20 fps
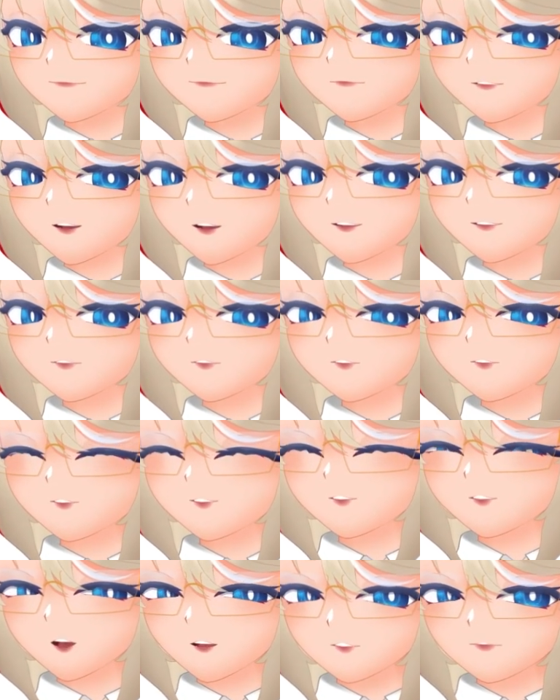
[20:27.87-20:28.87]
It's
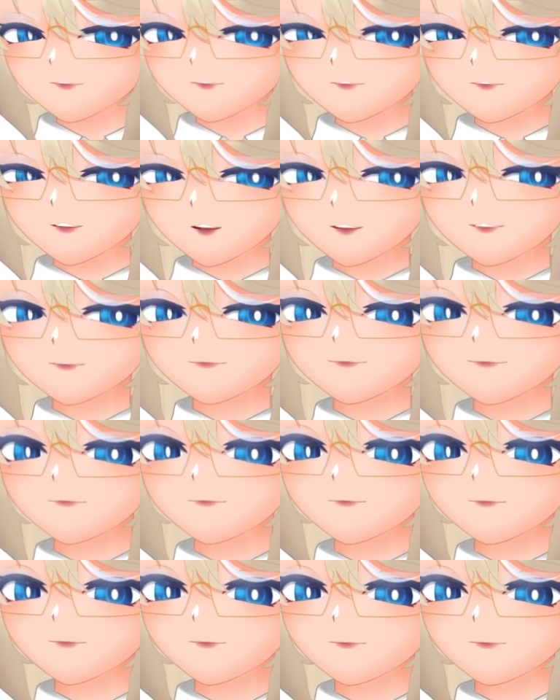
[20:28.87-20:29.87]
so
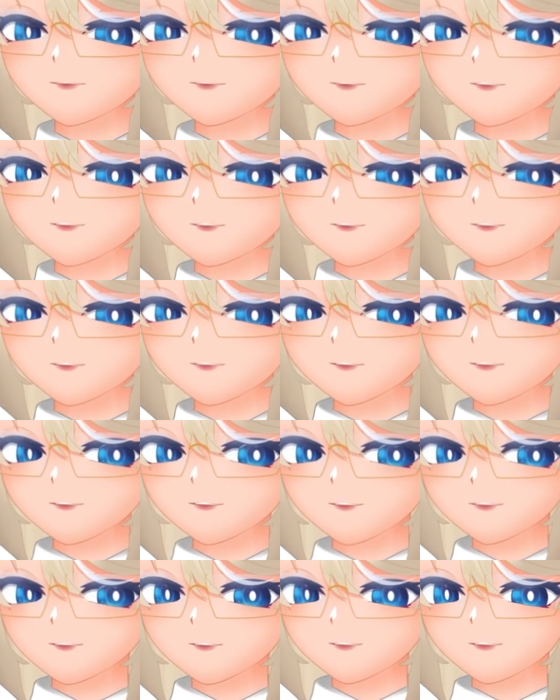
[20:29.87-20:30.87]
stressful.
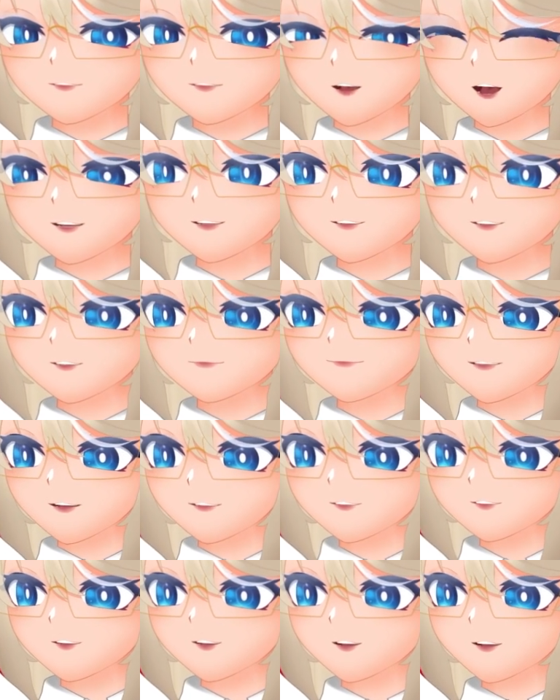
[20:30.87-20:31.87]
And
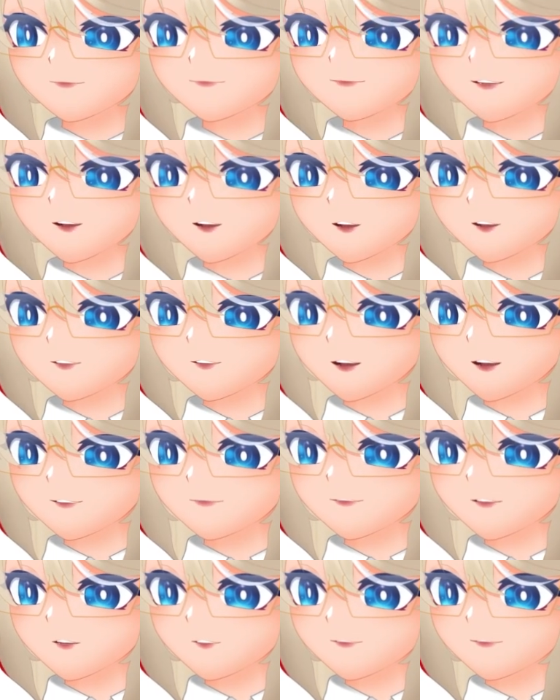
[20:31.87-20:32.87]
especially if there are like
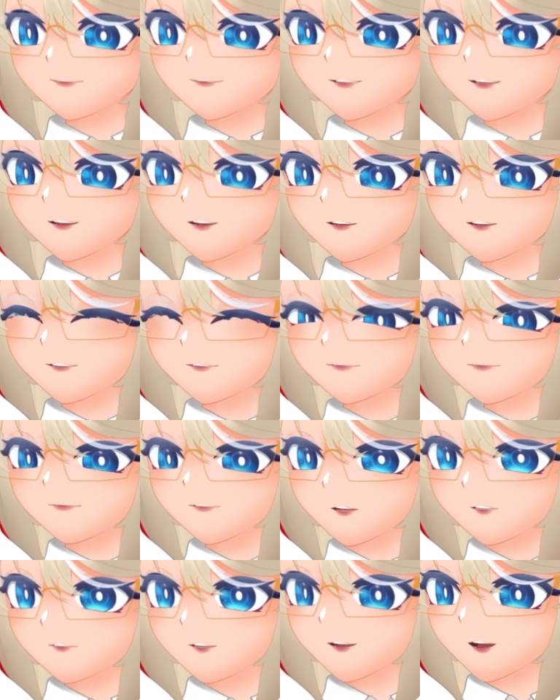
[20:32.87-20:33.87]
little things
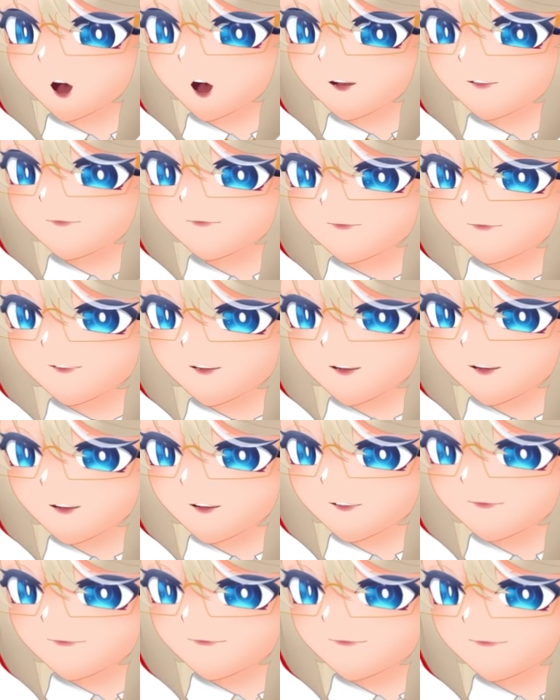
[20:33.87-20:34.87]
going on with it.
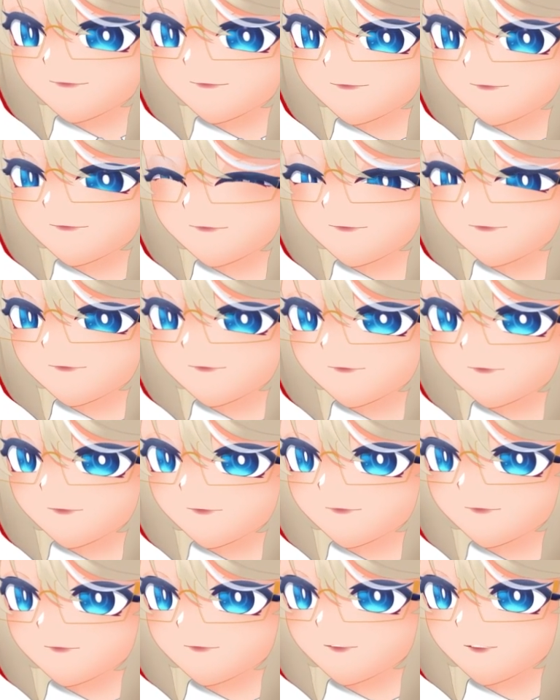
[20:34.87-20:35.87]

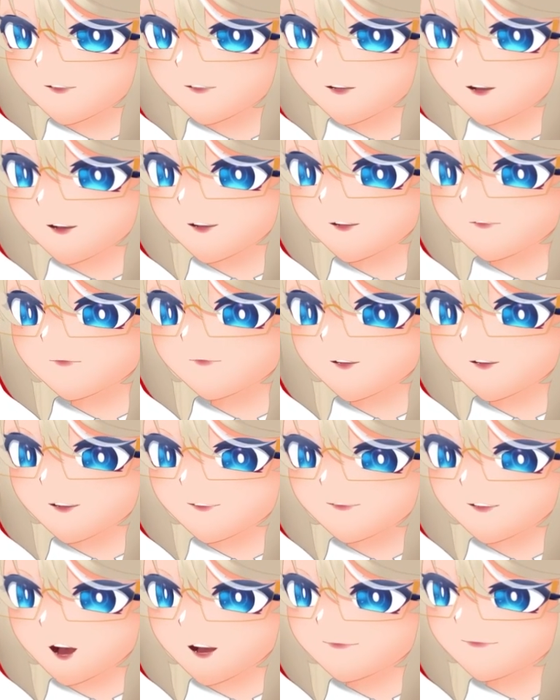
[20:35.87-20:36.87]
Like you
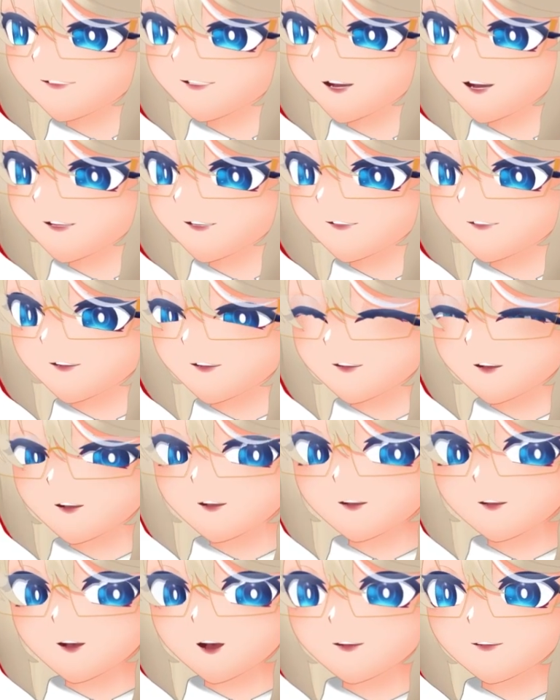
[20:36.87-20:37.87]
need time to test it.
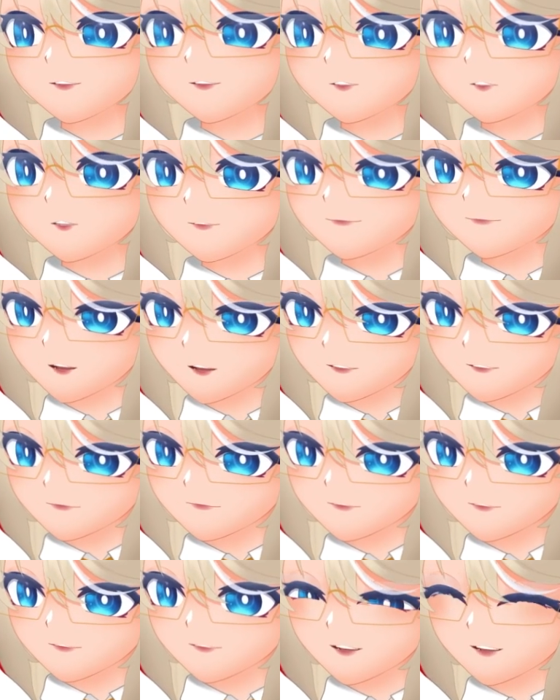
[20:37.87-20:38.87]
In your
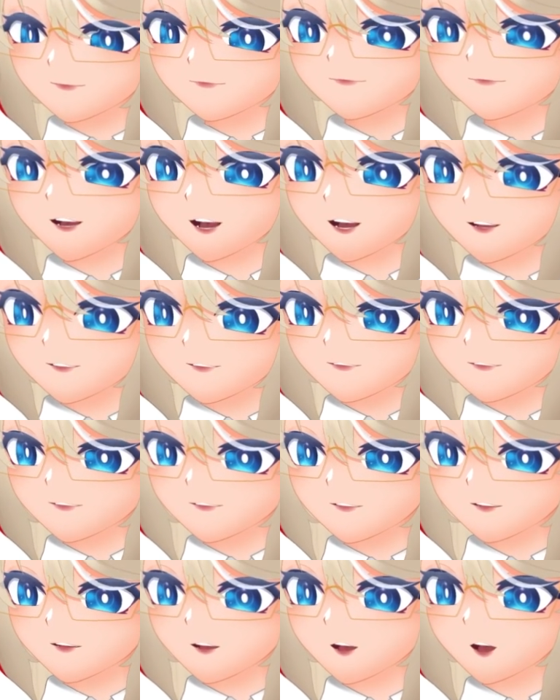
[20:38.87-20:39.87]
model, in fact,
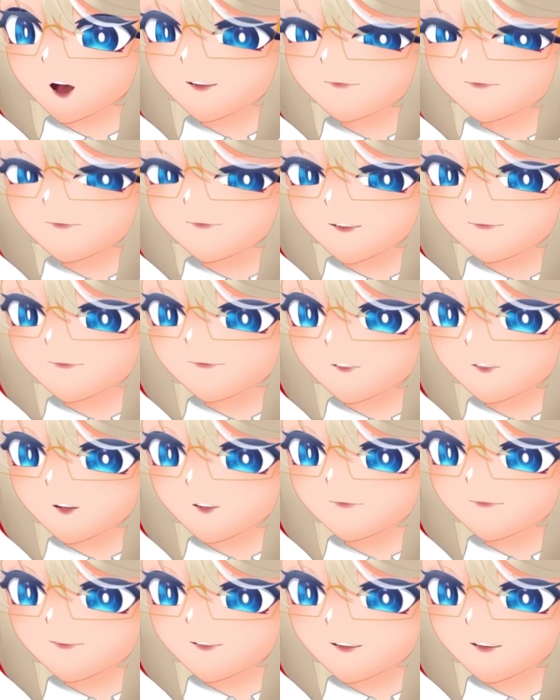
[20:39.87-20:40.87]
I remember
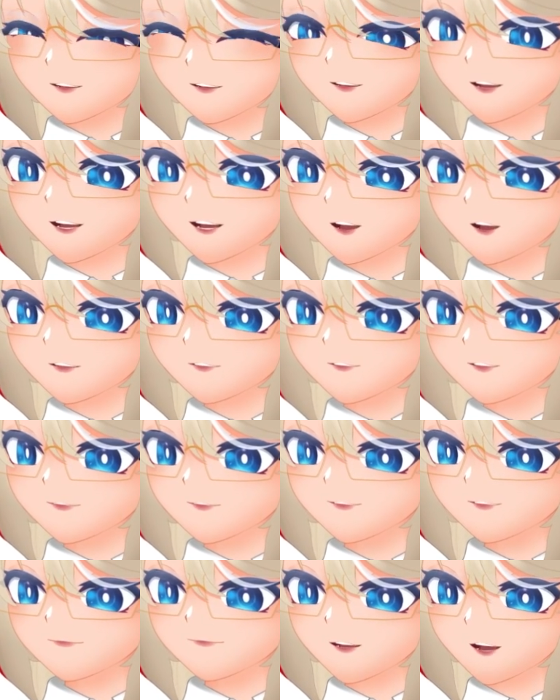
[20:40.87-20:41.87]
there being like a little
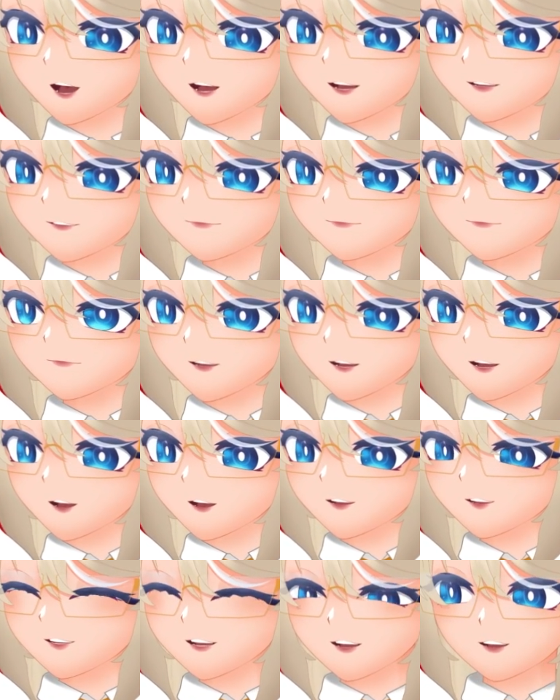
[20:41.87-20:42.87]
spot
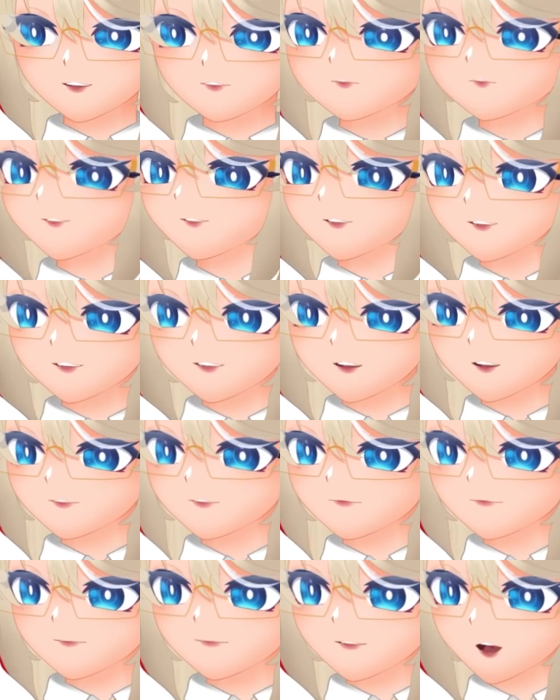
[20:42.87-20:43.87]
where like you could just see
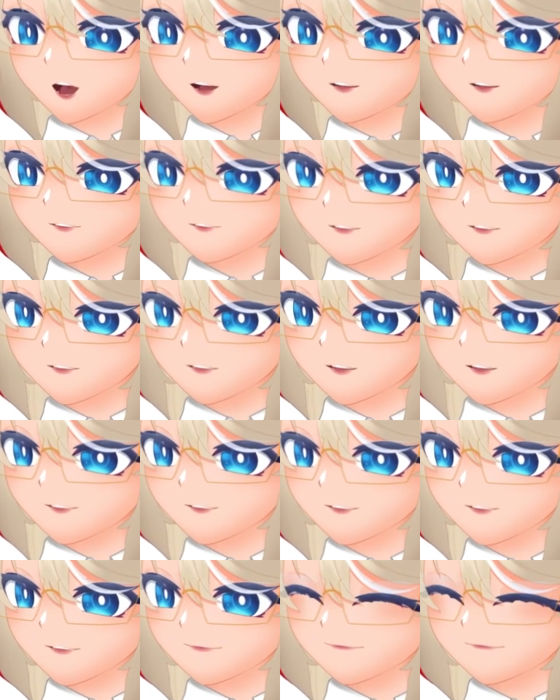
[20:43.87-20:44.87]
through the model.
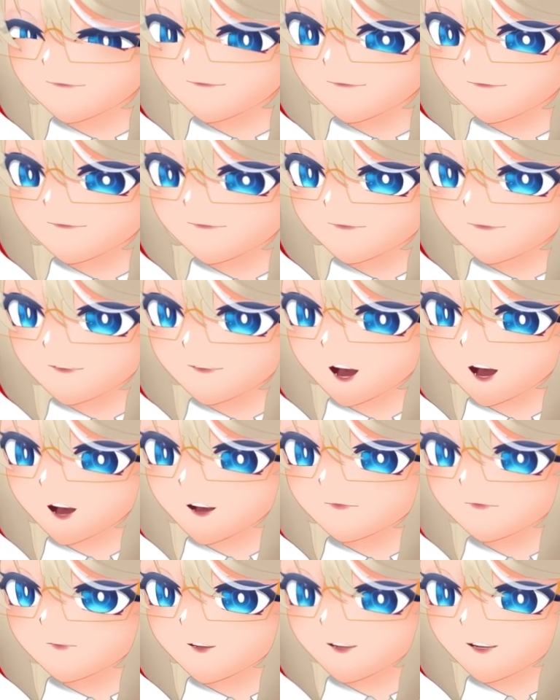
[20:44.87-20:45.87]

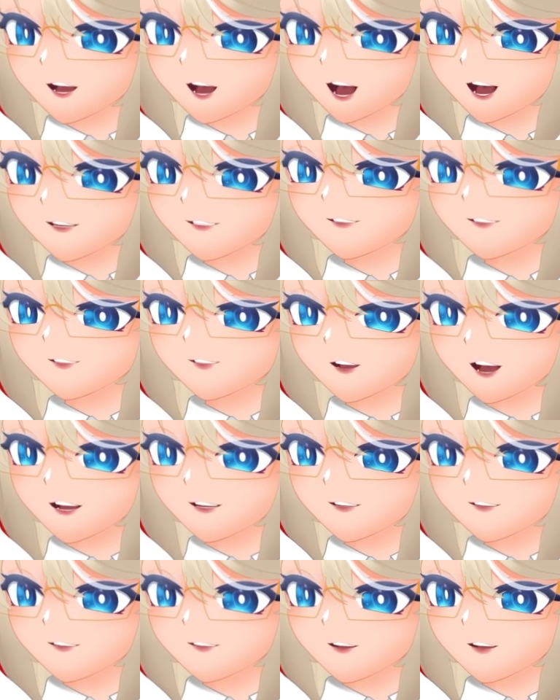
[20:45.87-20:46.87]
And we had to
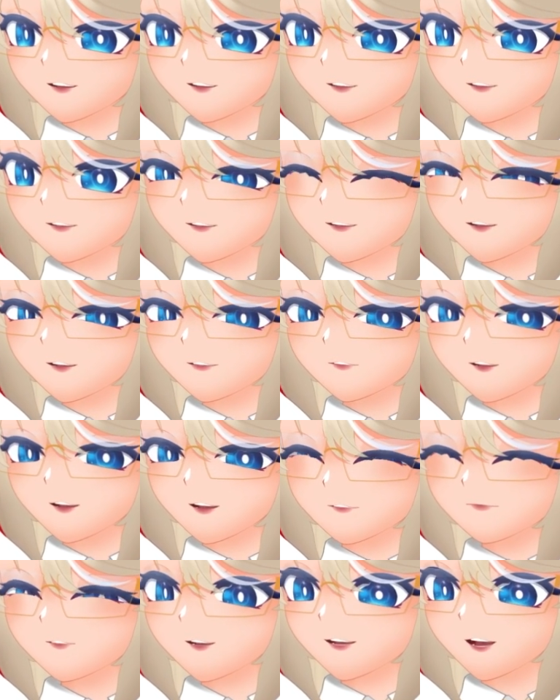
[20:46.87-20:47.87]
test it.
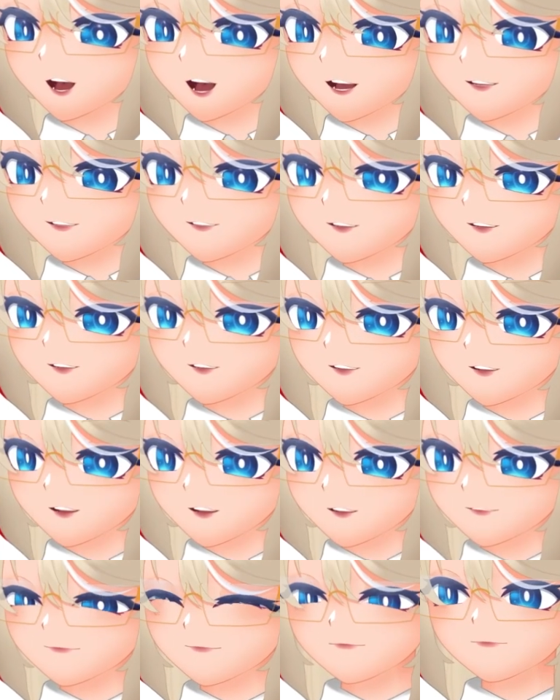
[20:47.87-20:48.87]
Like we had to see
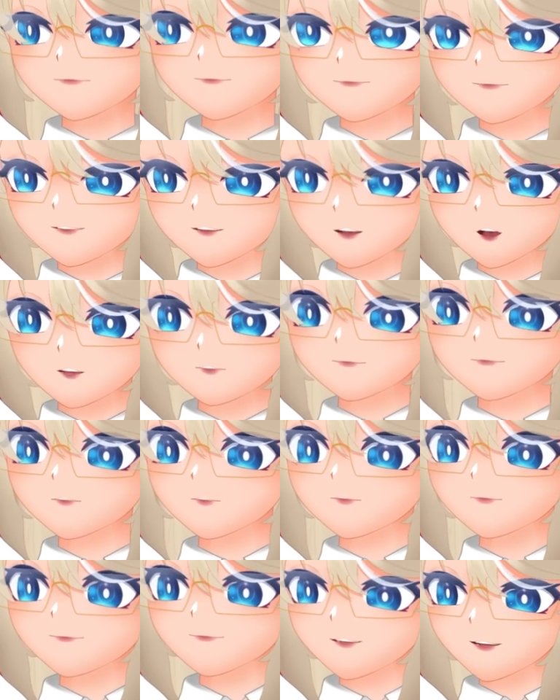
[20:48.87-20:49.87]
it, you know,
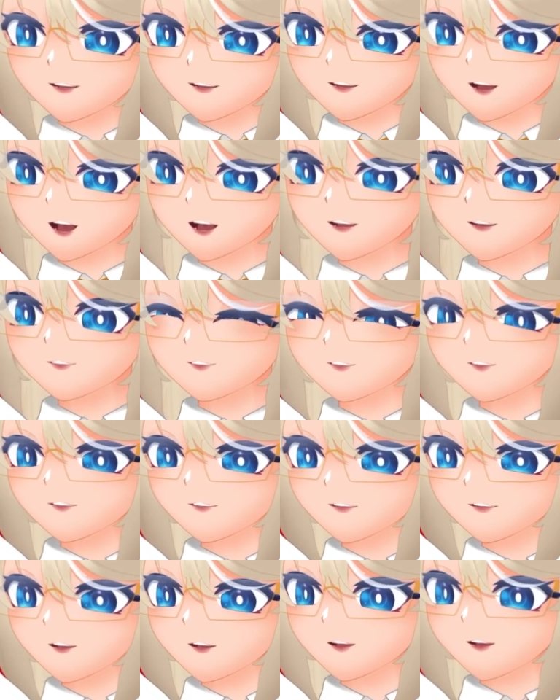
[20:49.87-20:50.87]
move and in
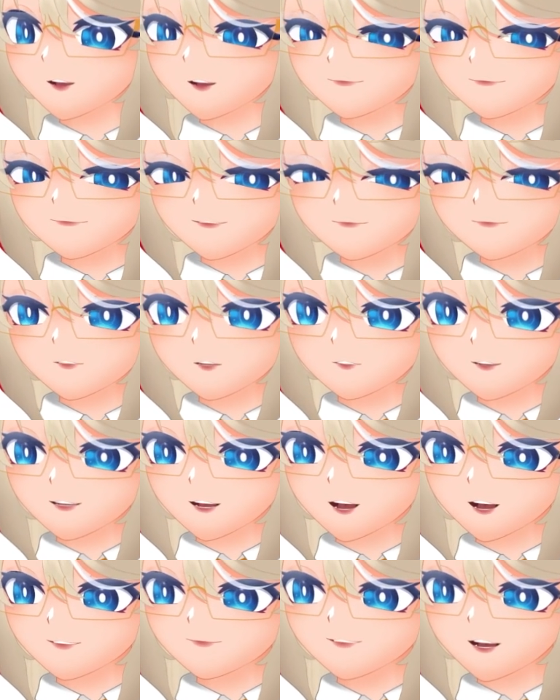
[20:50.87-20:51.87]
action before we
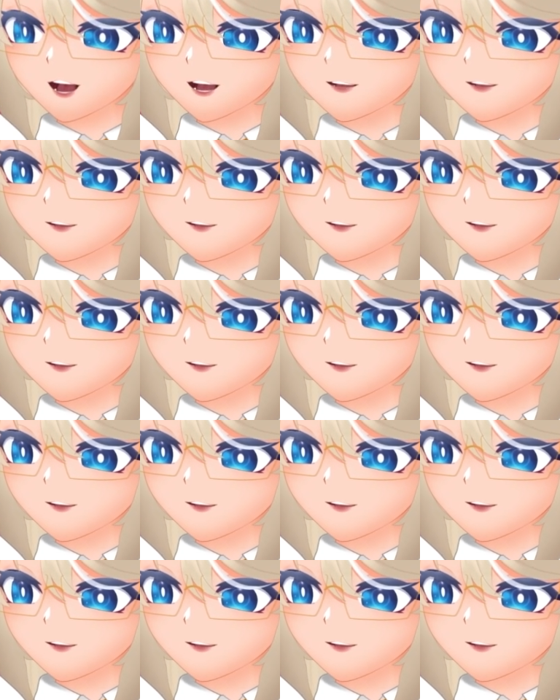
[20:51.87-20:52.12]
caught that.